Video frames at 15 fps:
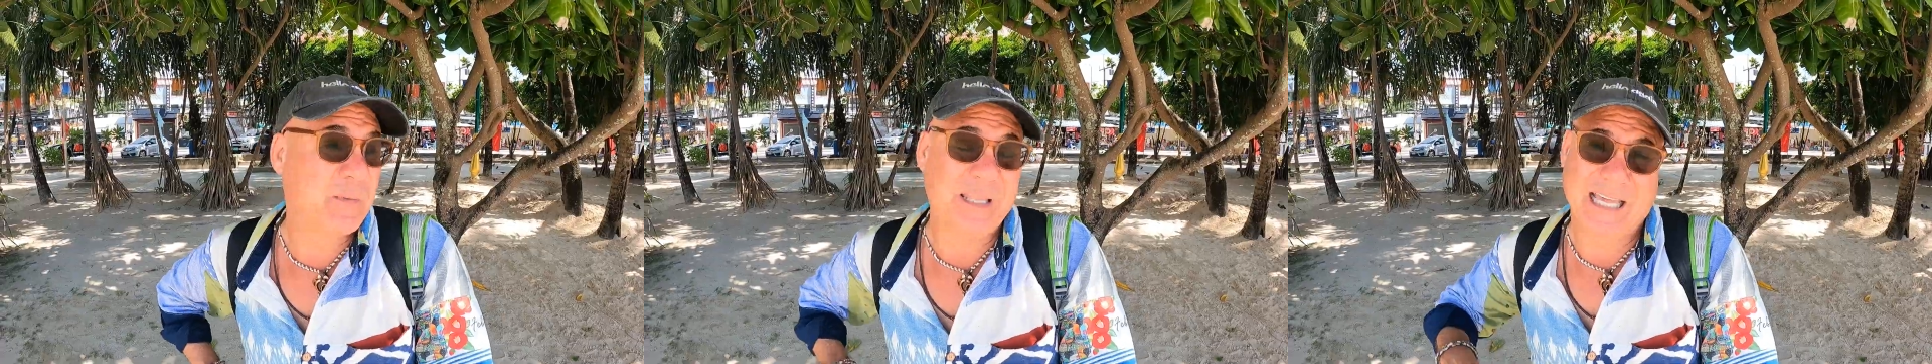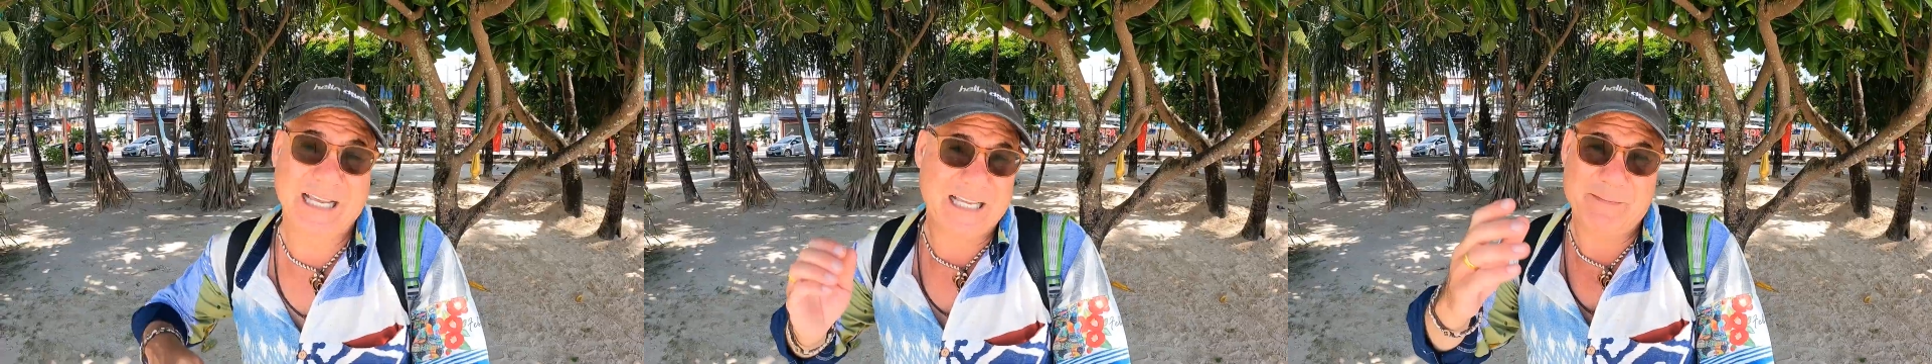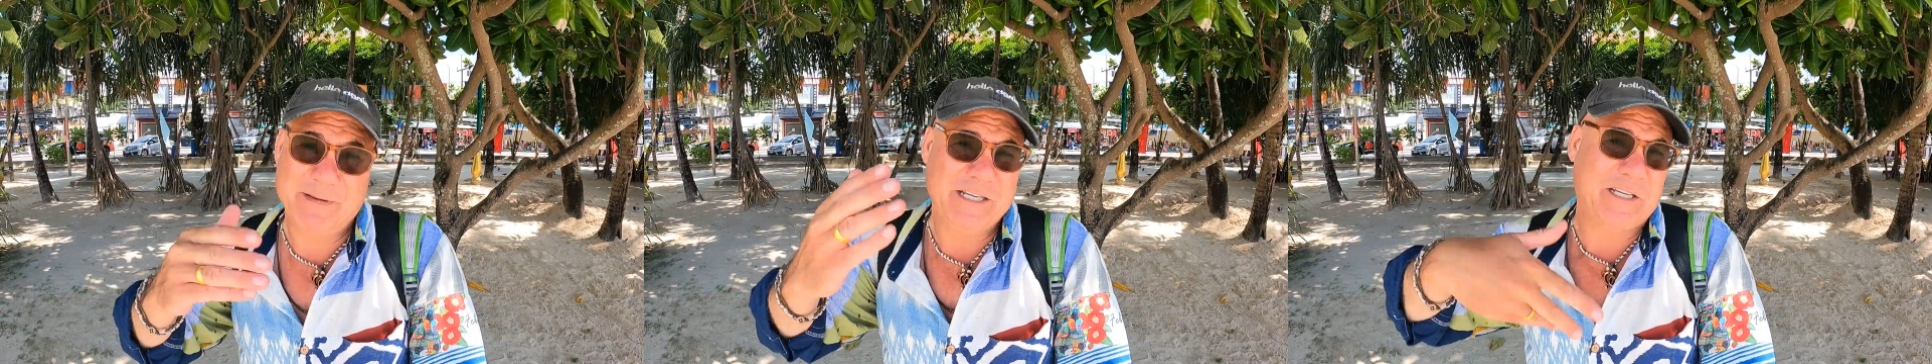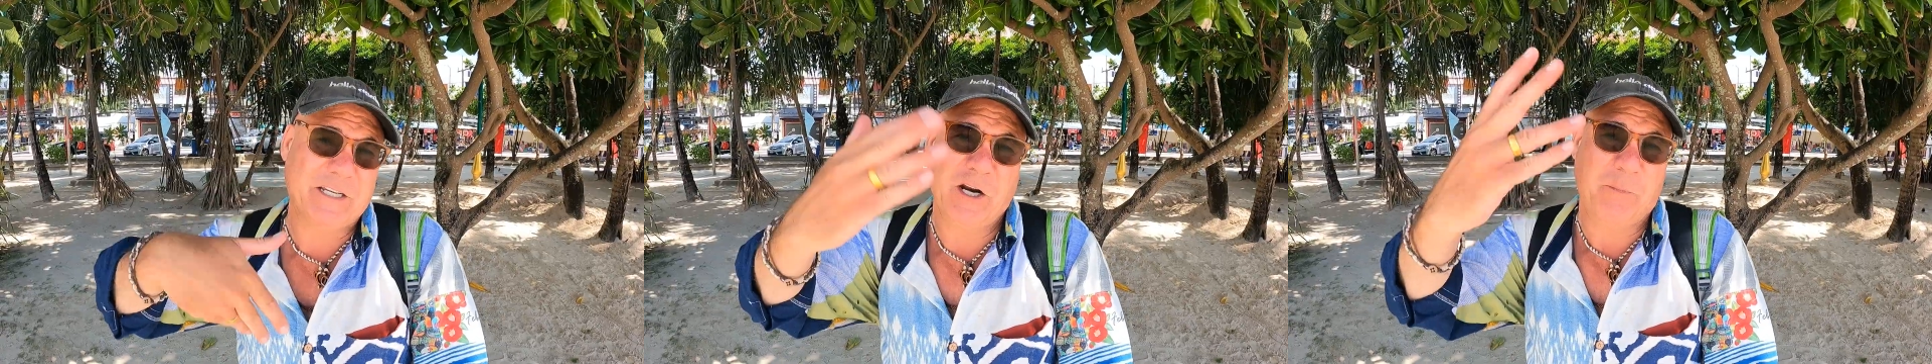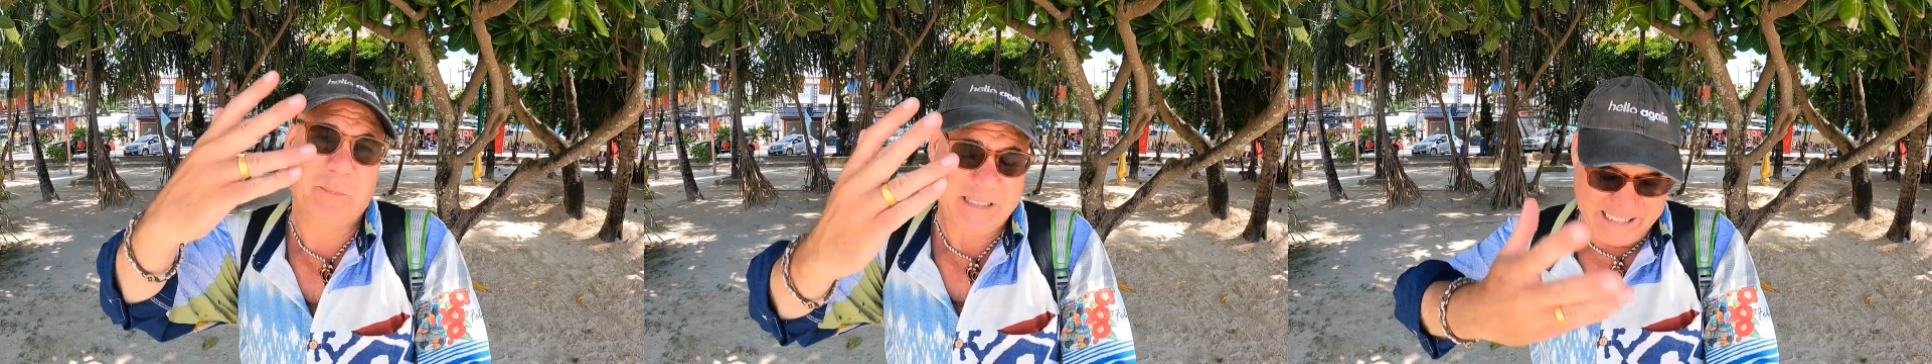But like, I mean, you
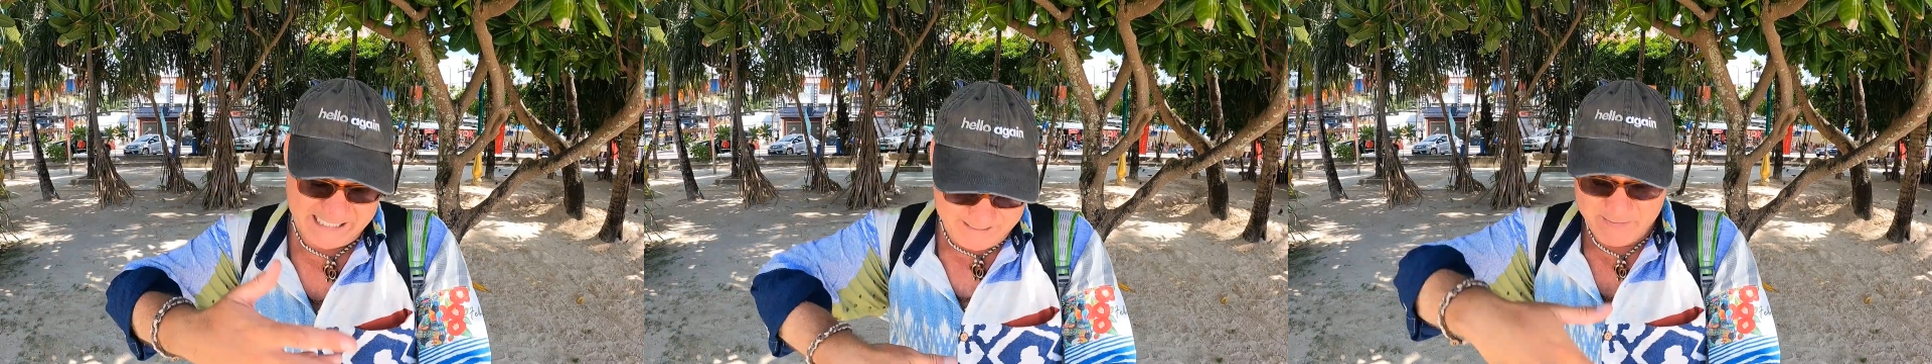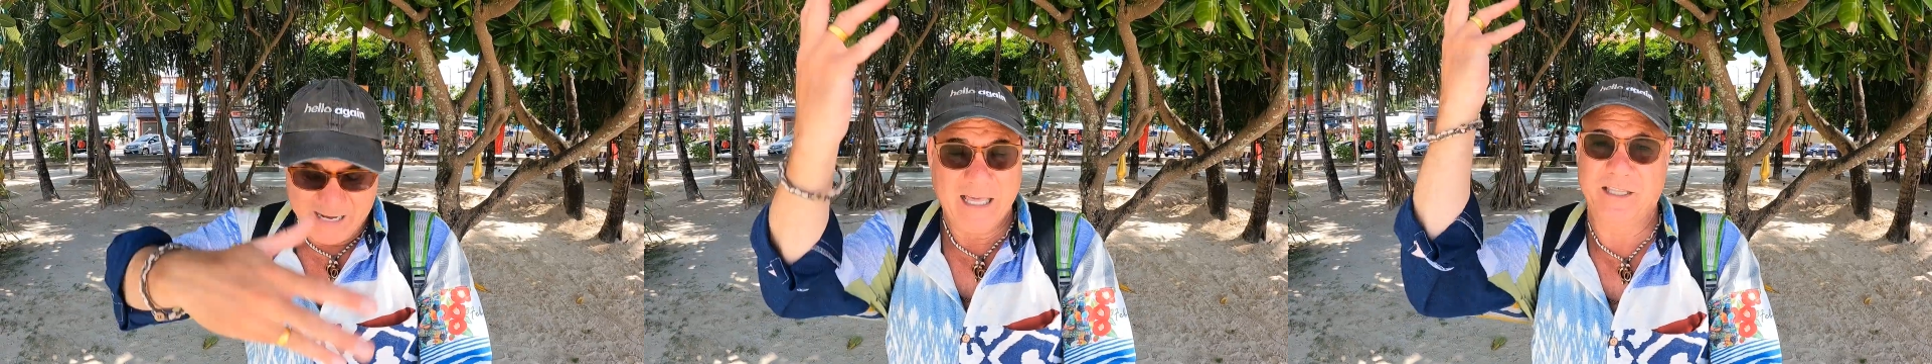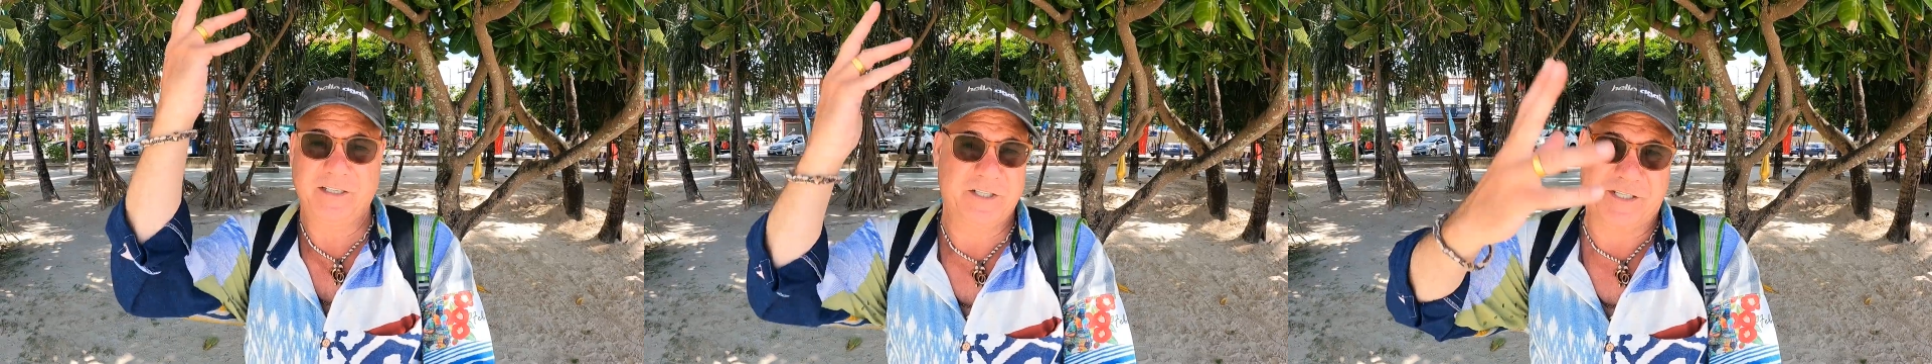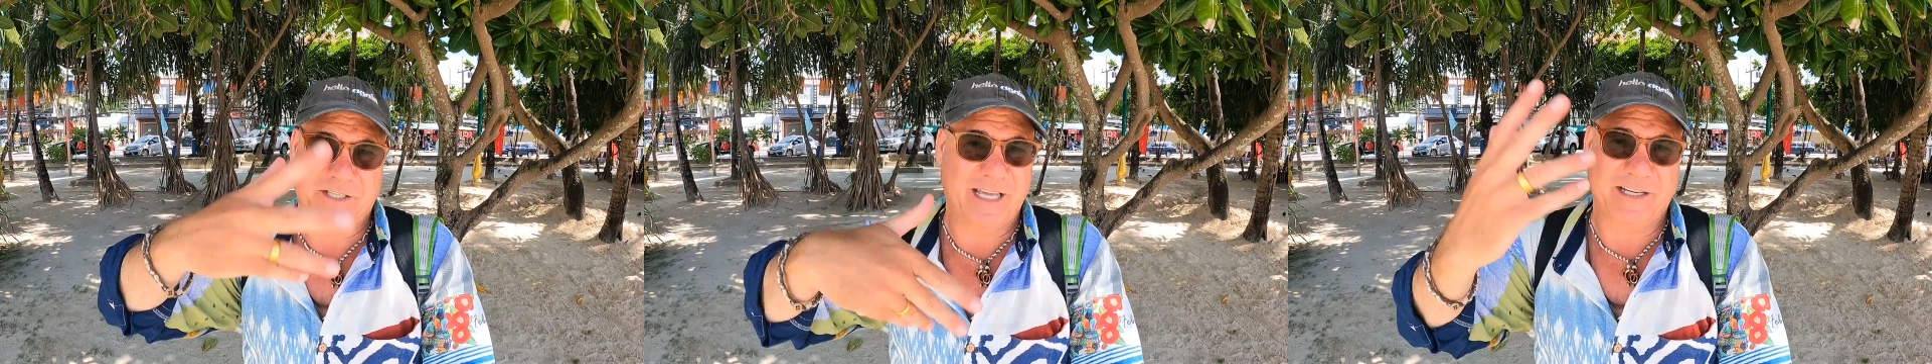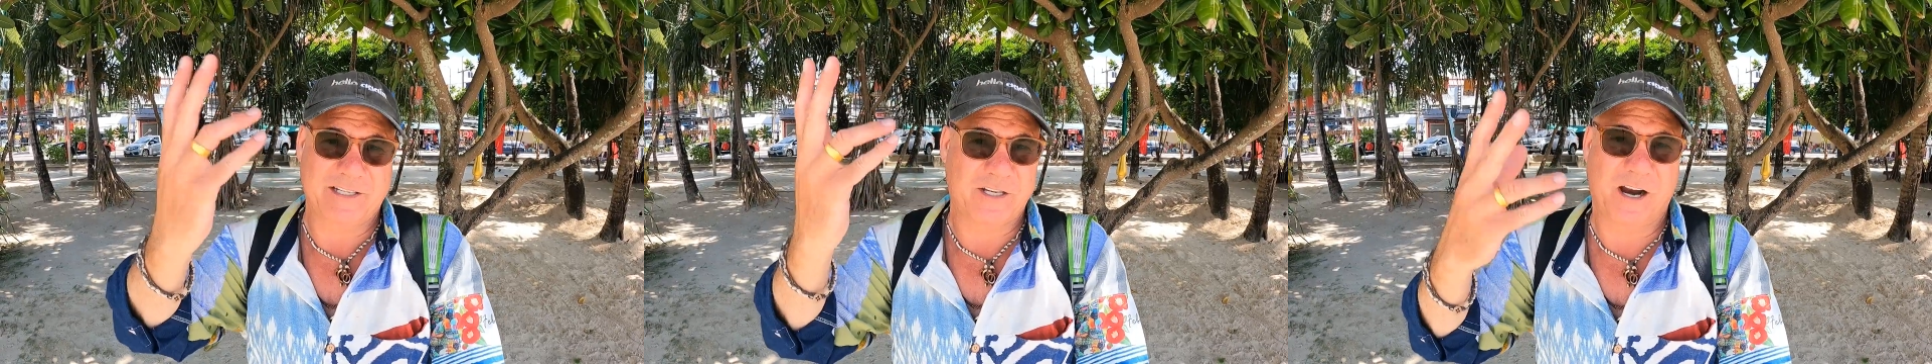could open the email and
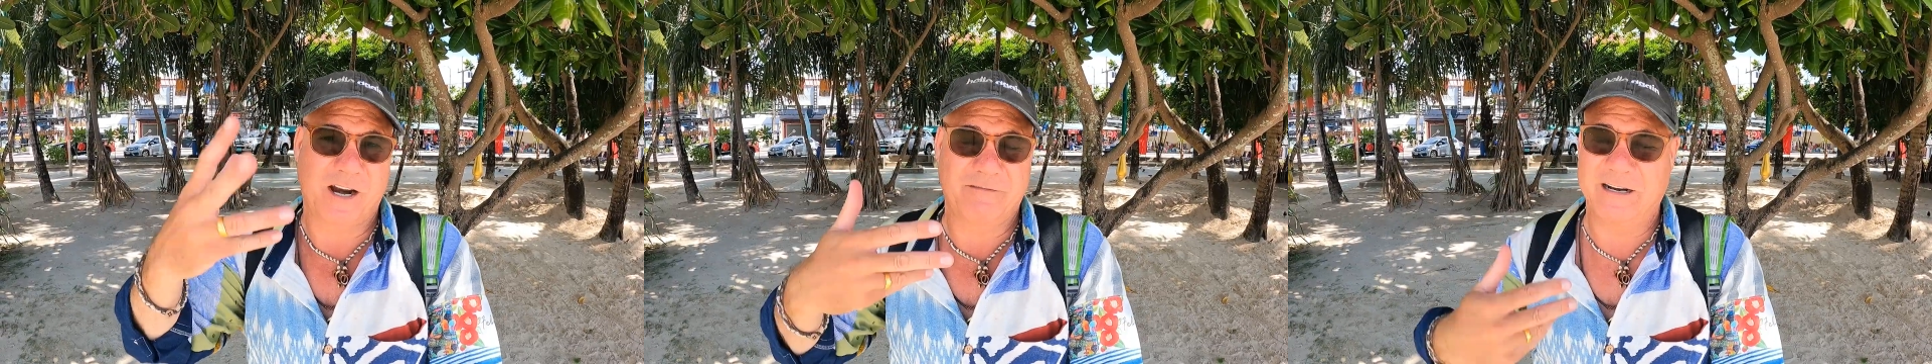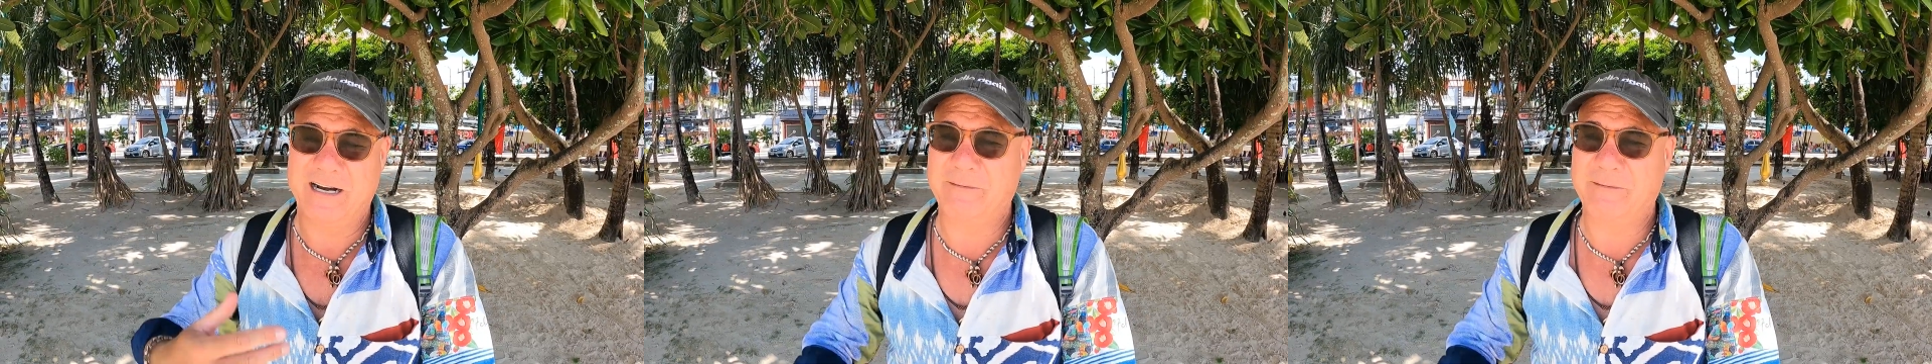just like start